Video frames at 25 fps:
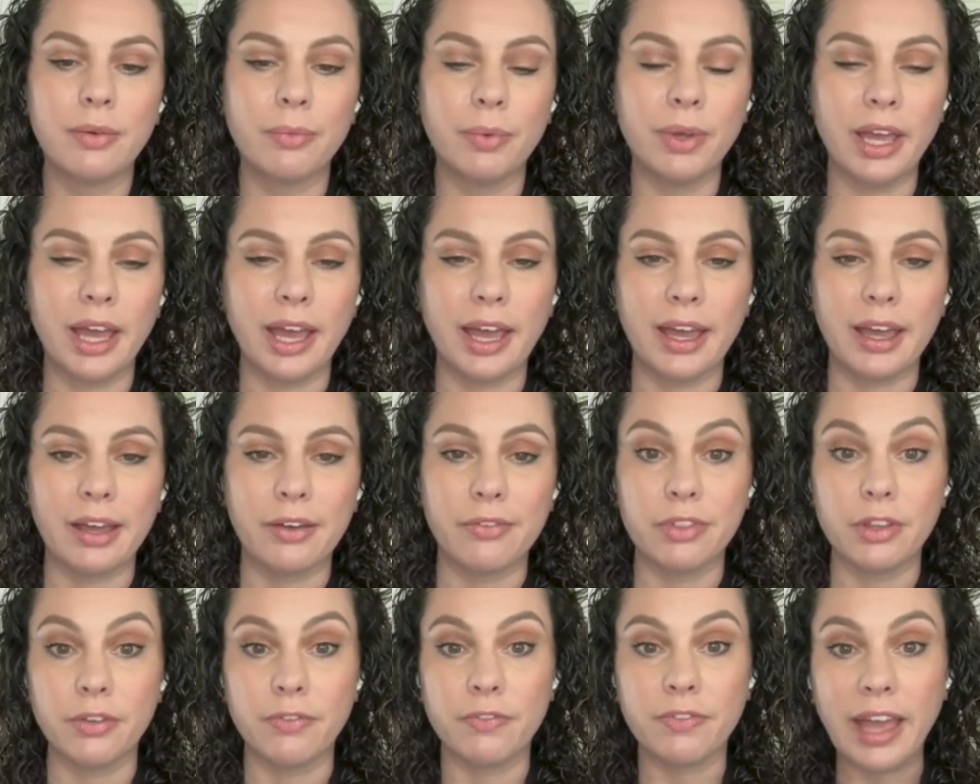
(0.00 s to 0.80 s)
We
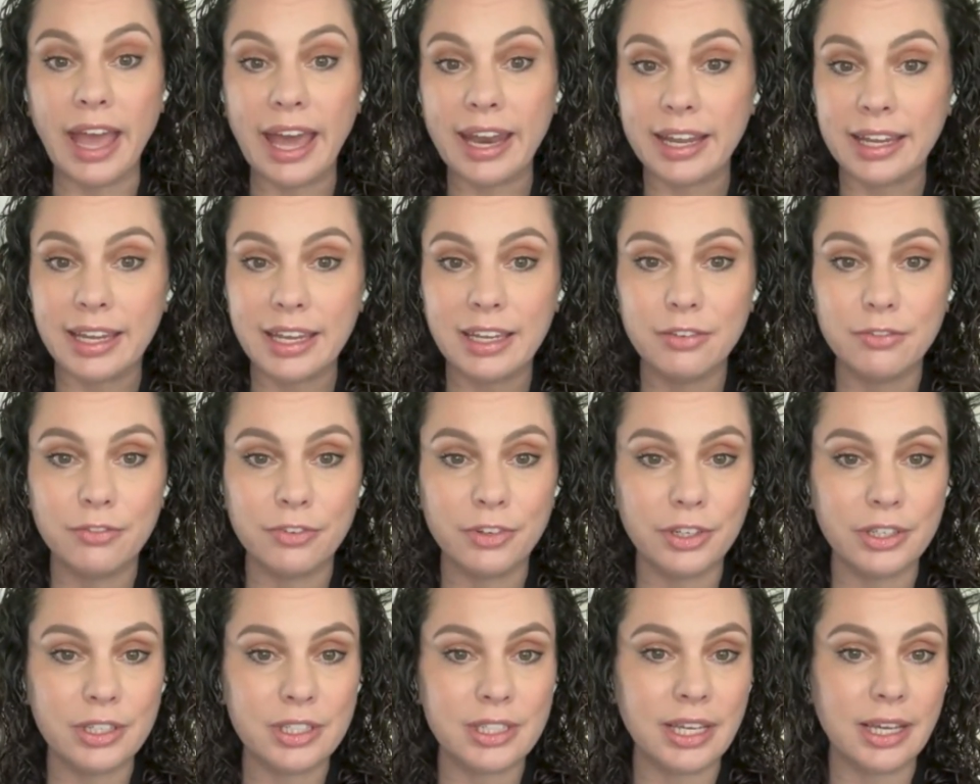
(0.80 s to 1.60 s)
have the Vatican,
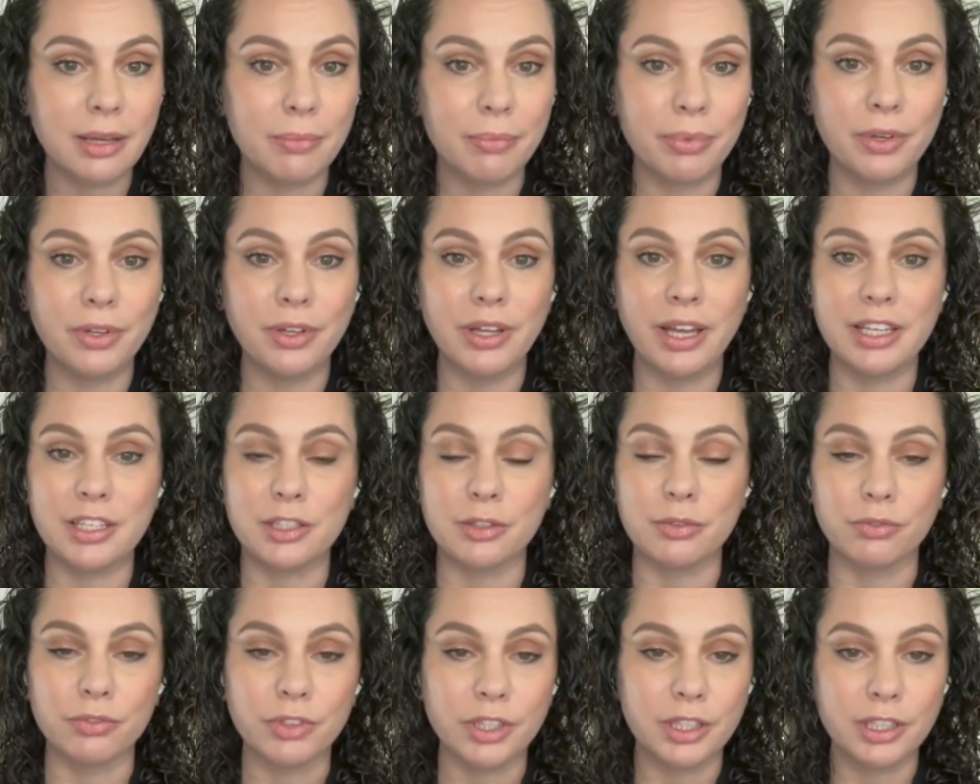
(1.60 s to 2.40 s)
for example,
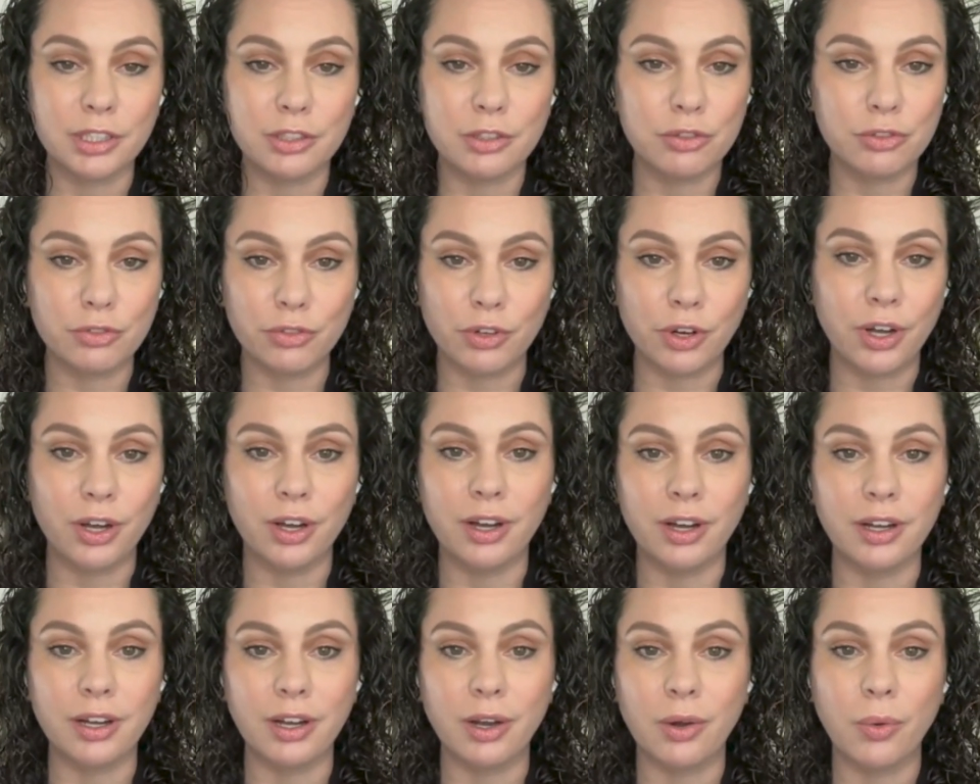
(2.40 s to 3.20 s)
has a really
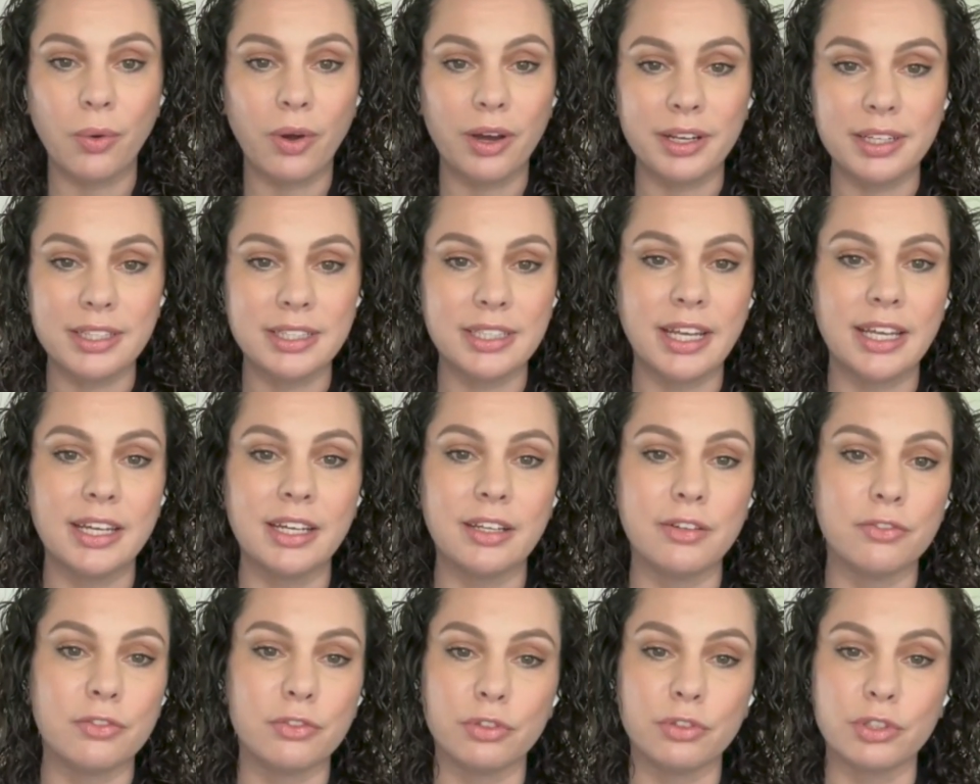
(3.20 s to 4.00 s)
strong
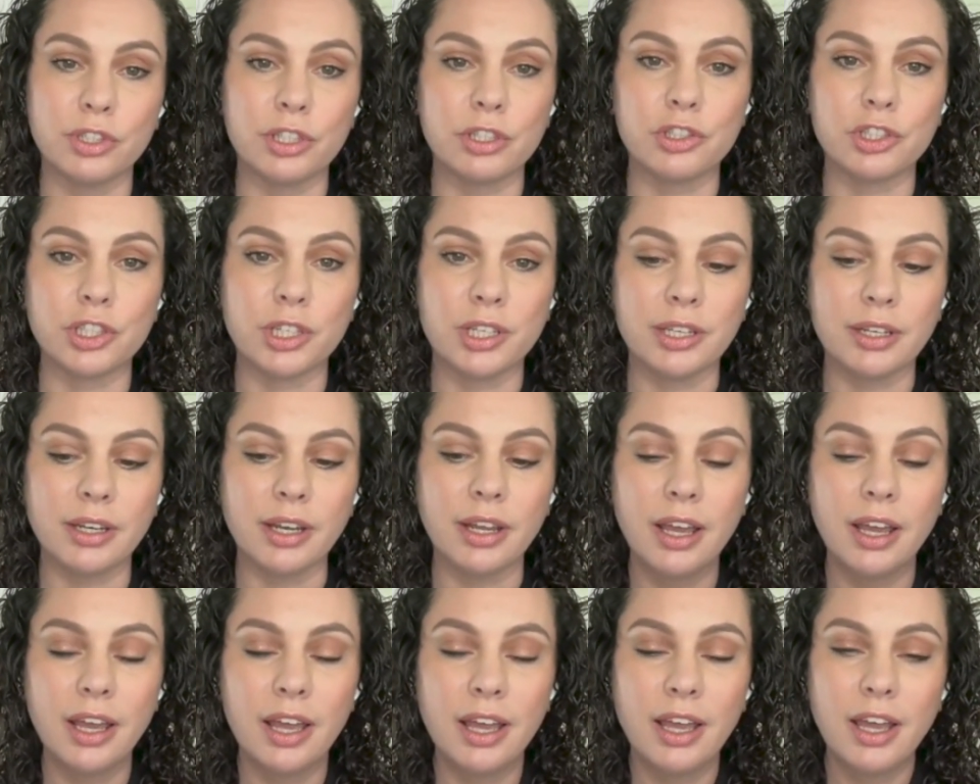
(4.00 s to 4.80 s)
quantitative tradition.